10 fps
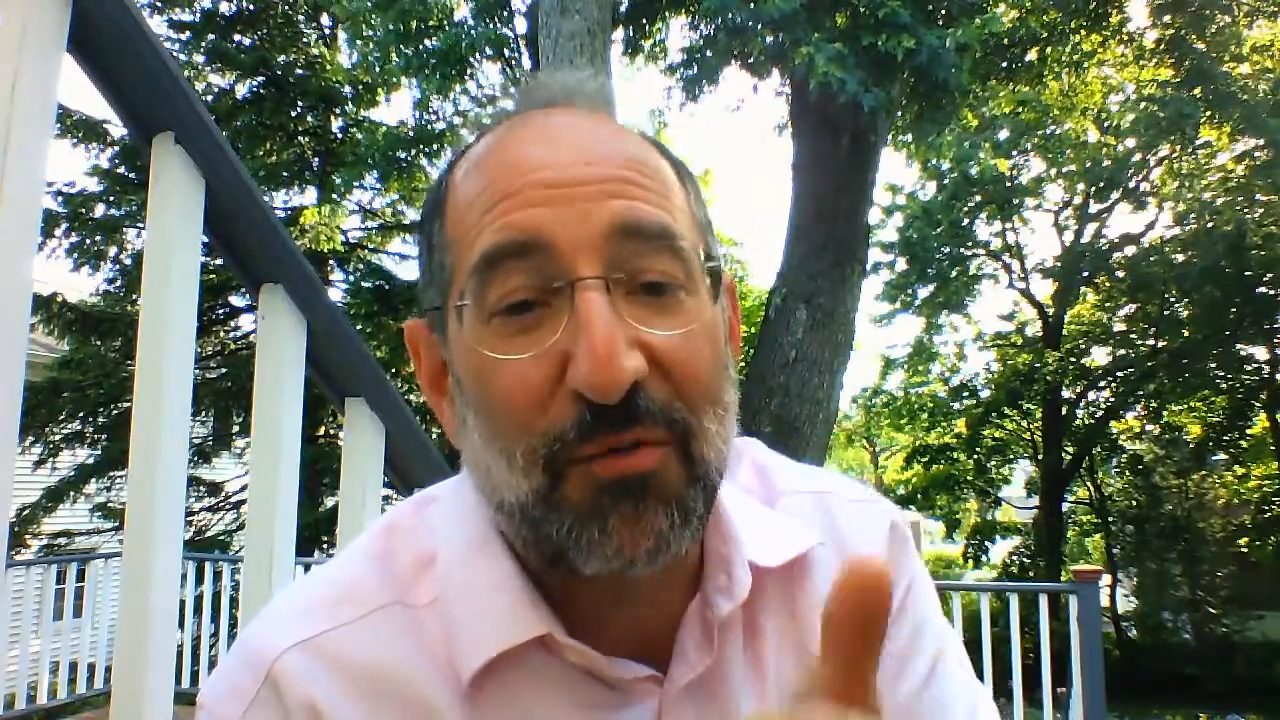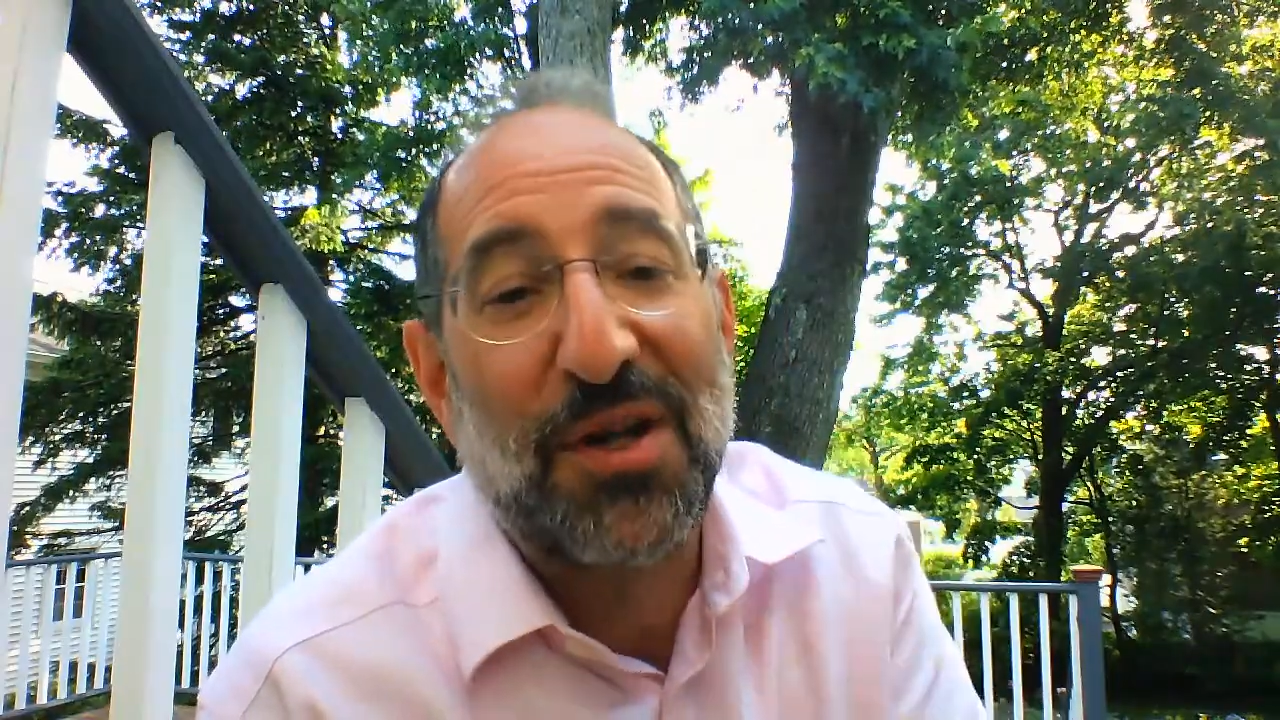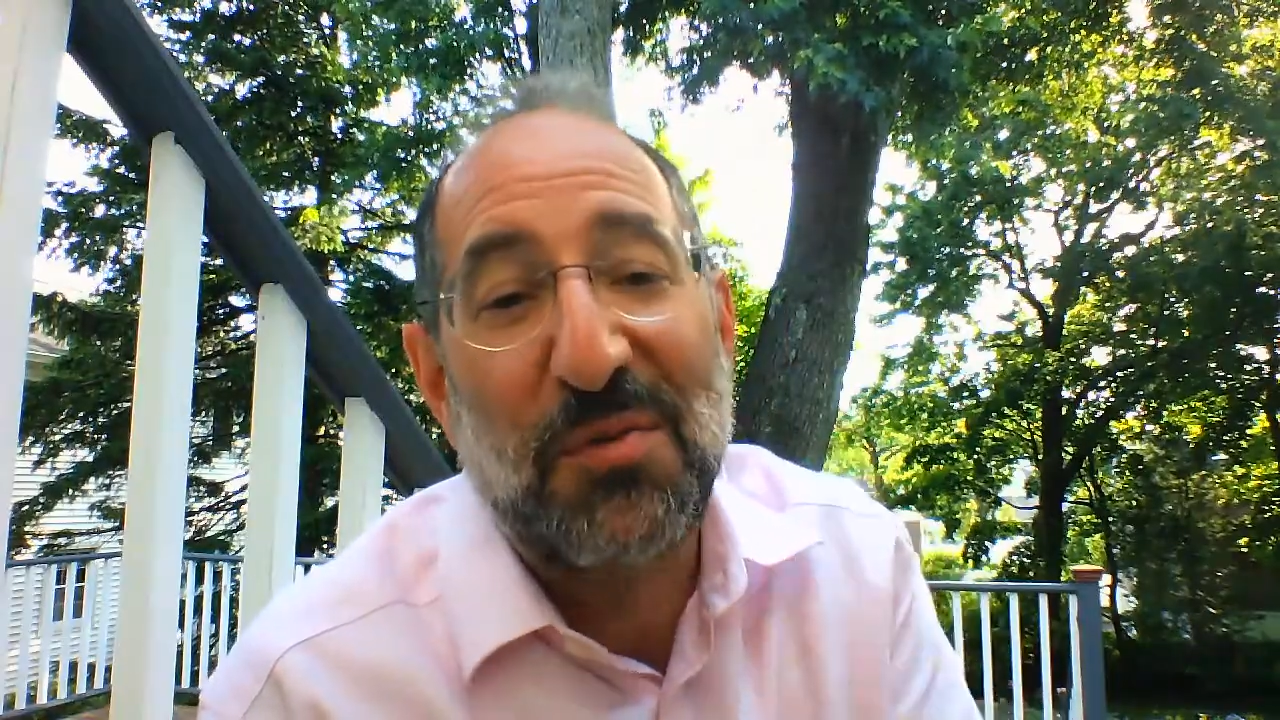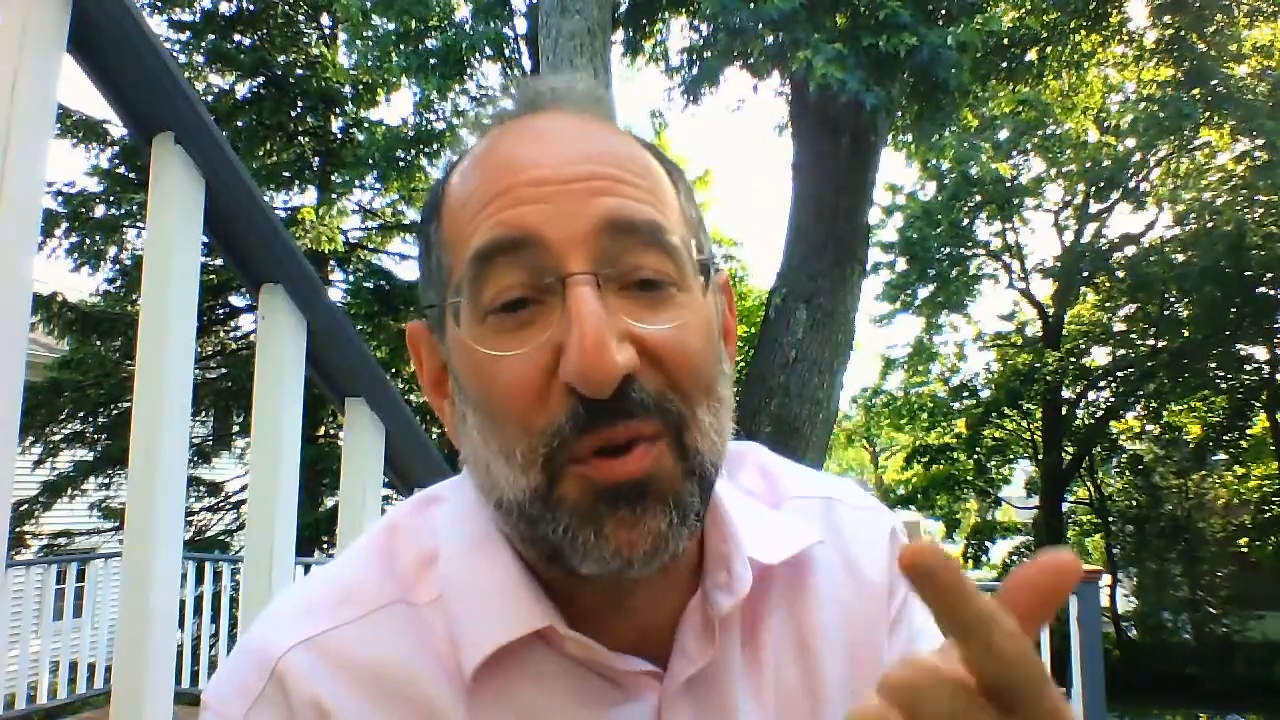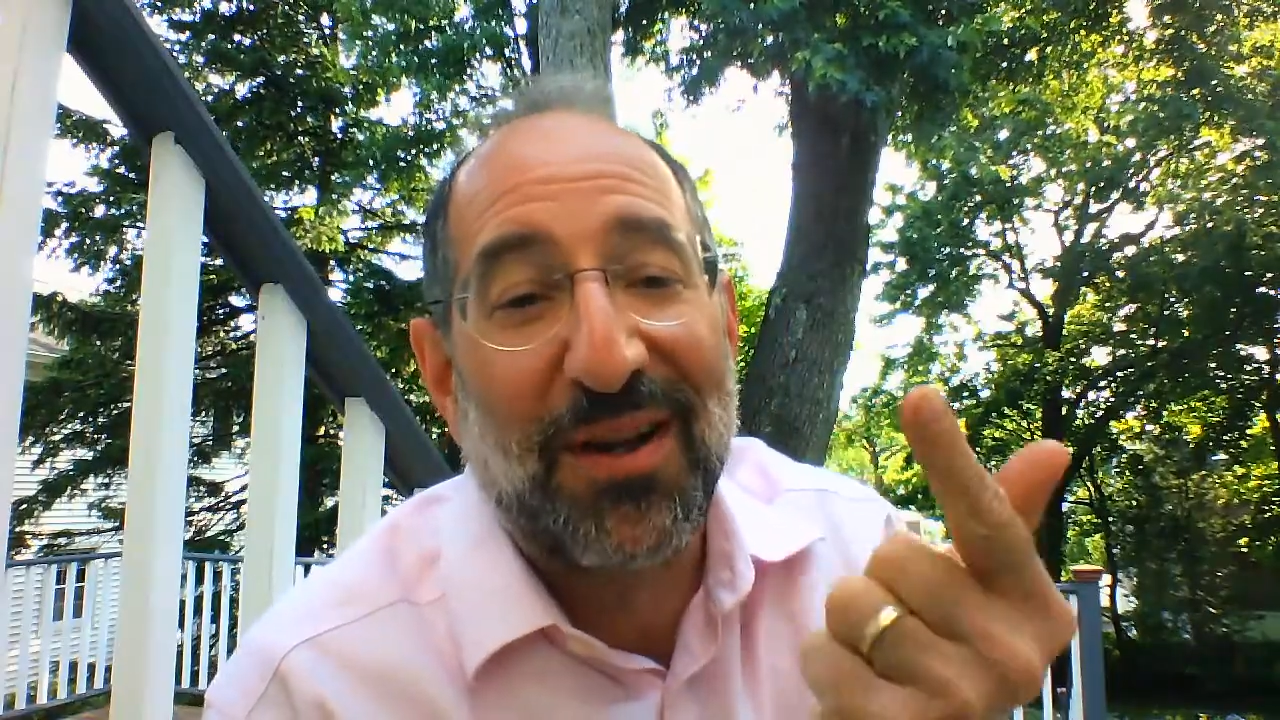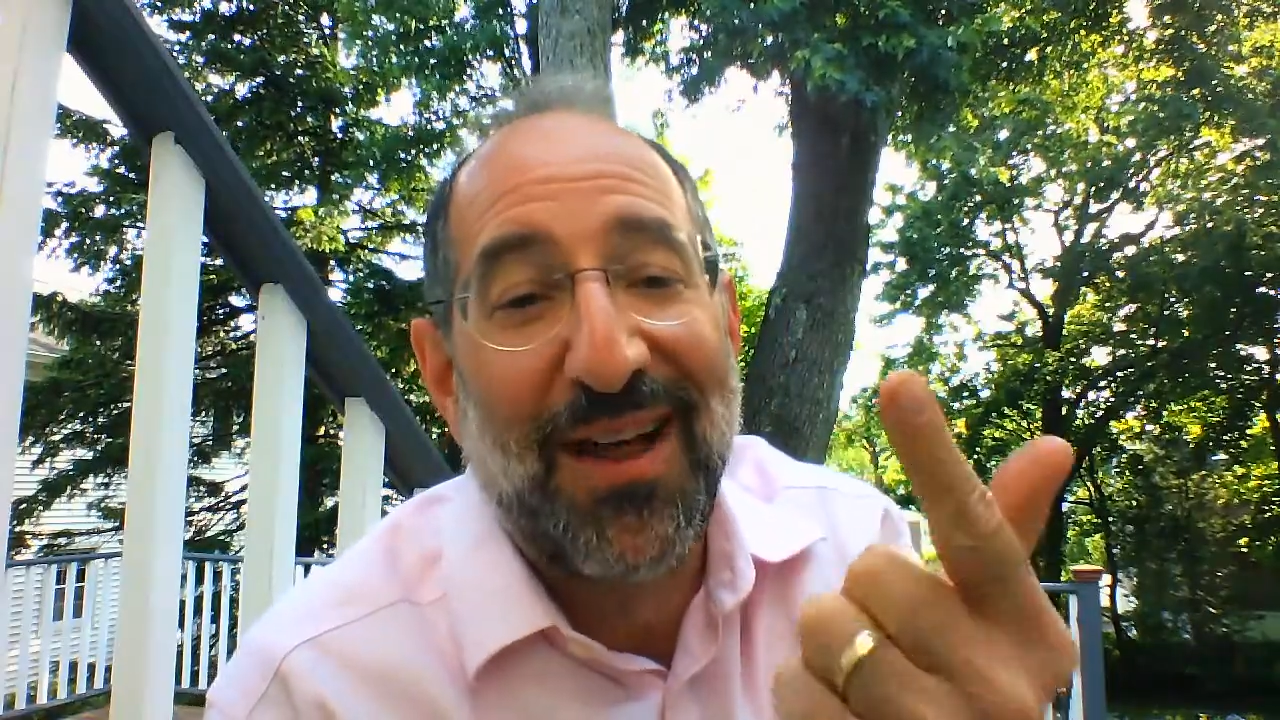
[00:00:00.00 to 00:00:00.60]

once we were